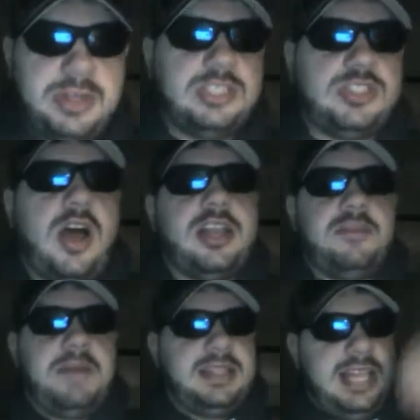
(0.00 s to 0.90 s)
by just talking
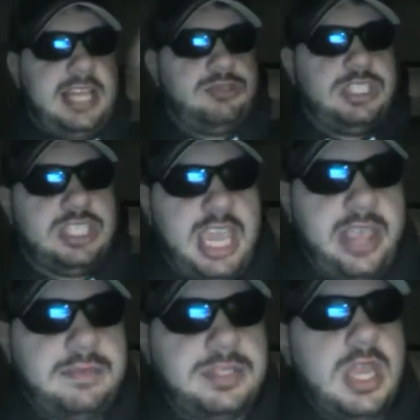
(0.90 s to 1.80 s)
about the last stretch of
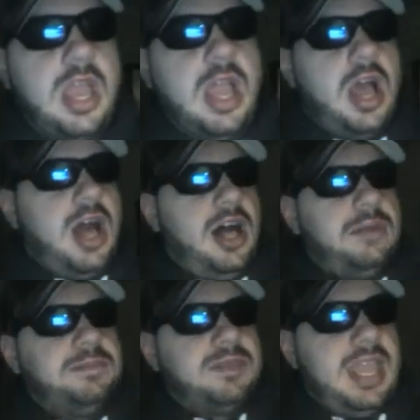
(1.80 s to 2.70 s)
games,
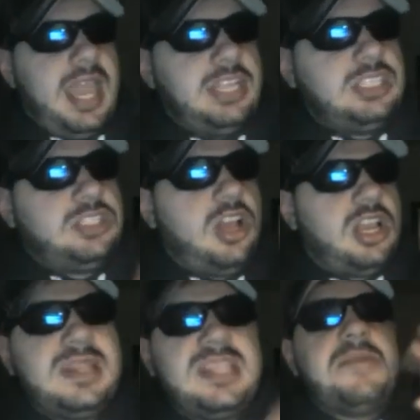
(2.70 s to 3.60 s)
um, and just talk
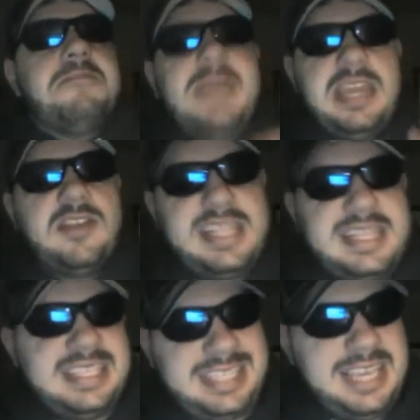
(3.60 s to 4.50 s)
about the demeanor that
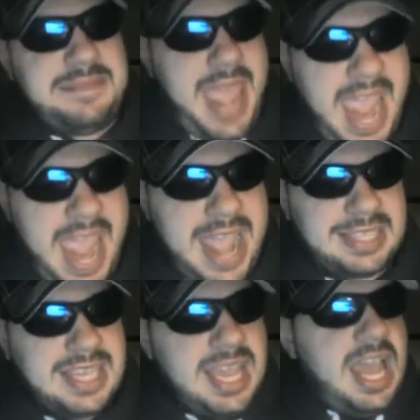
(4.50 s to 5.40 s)
this team
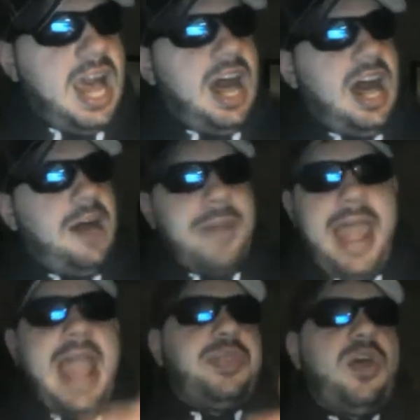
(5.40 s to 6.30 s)
has. Um,
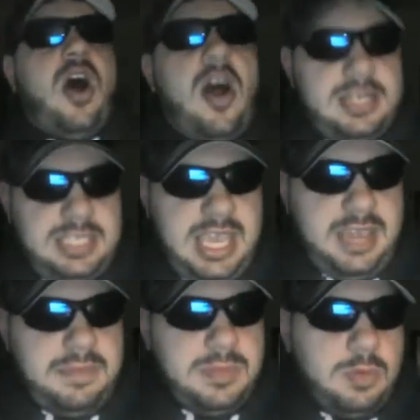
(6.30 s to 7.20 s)
at the Hawks
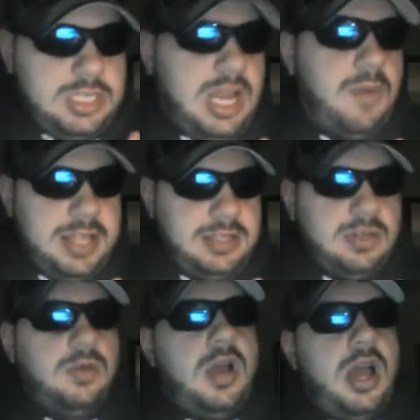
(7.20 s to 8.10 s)
game, which I went
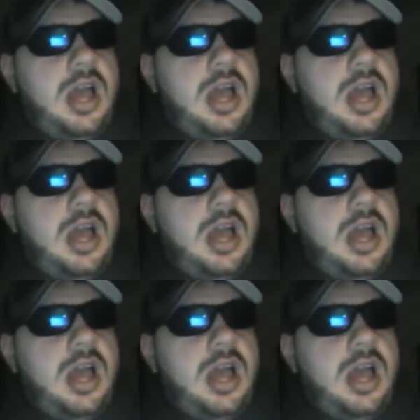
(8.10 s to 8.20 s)
to,